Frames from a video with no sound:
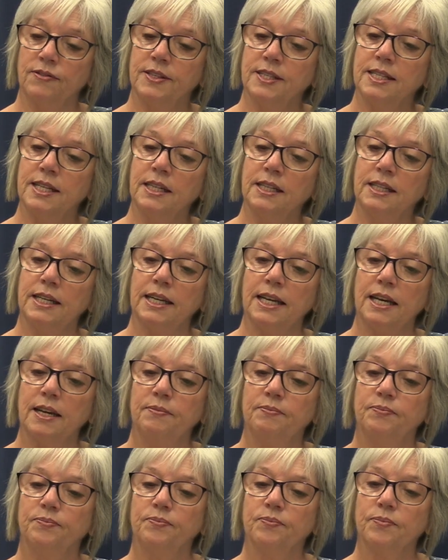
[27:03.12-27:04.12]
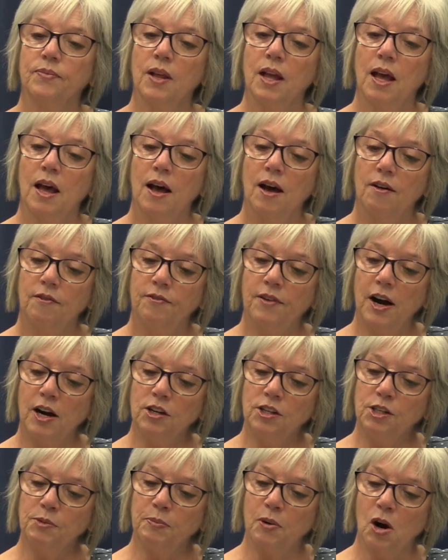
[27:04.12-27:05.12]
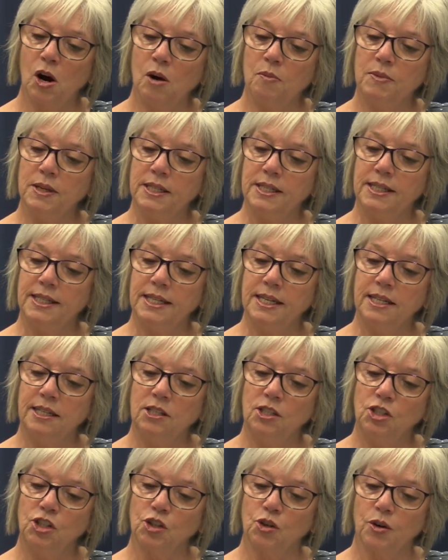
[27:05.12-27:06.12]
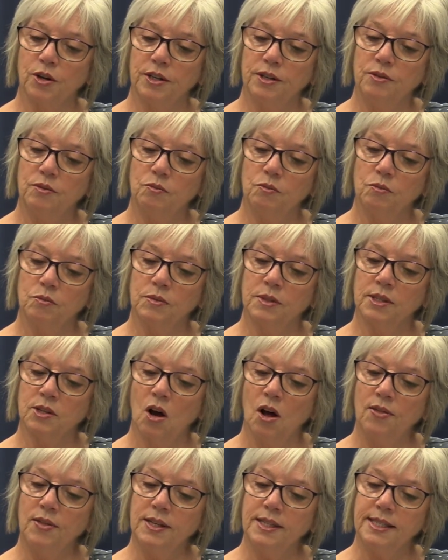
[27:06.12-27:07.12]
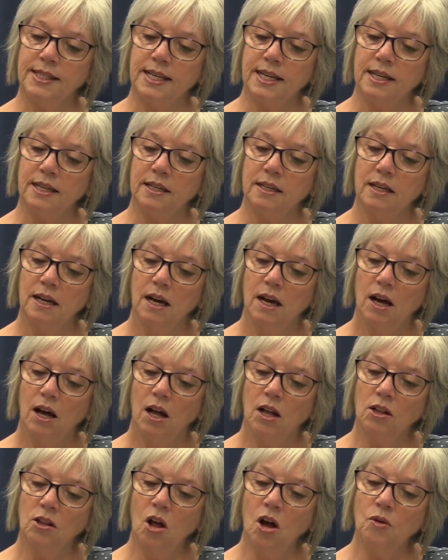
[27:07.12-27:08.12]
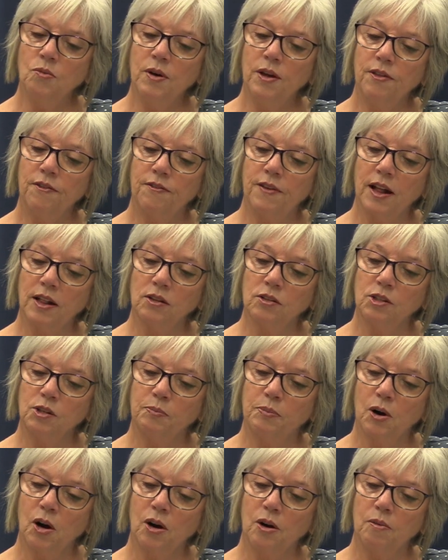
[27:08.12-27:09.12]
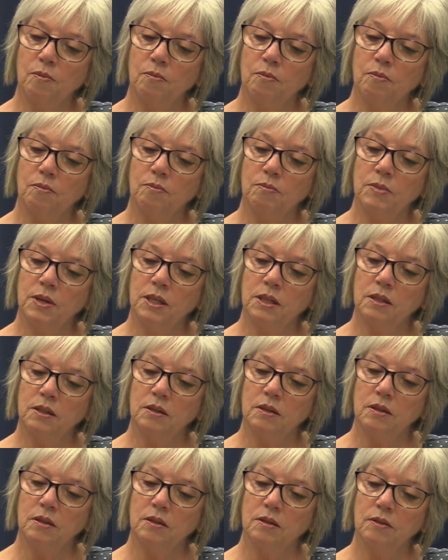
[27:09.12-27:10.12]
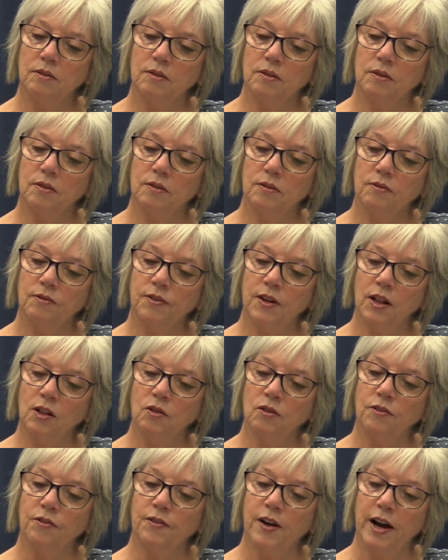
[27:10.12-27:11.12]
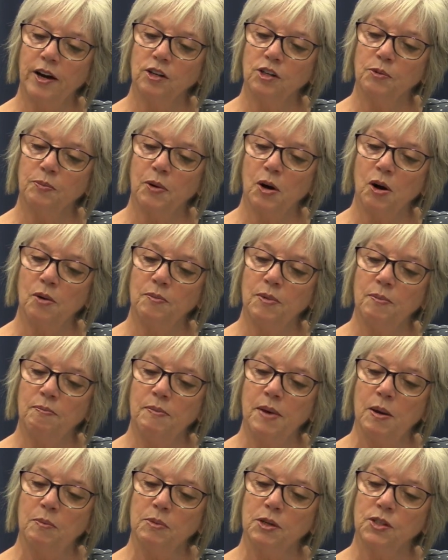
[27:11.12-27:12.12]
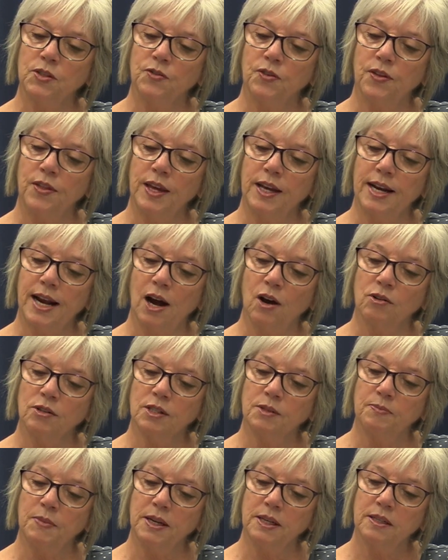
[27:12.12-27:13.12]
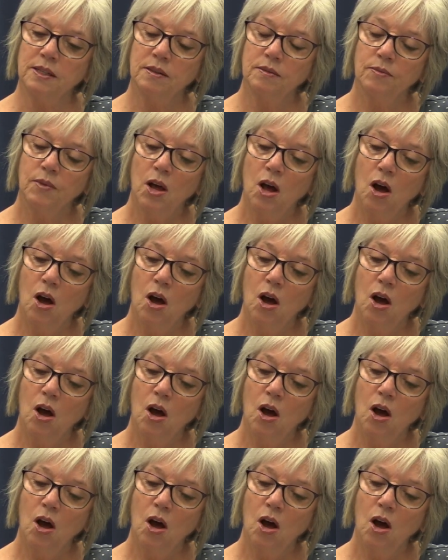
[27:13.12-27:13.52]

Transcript: the facility. Fire Department Dean Jordan was on the scene along with fellow department fellow fire department members for the announcement.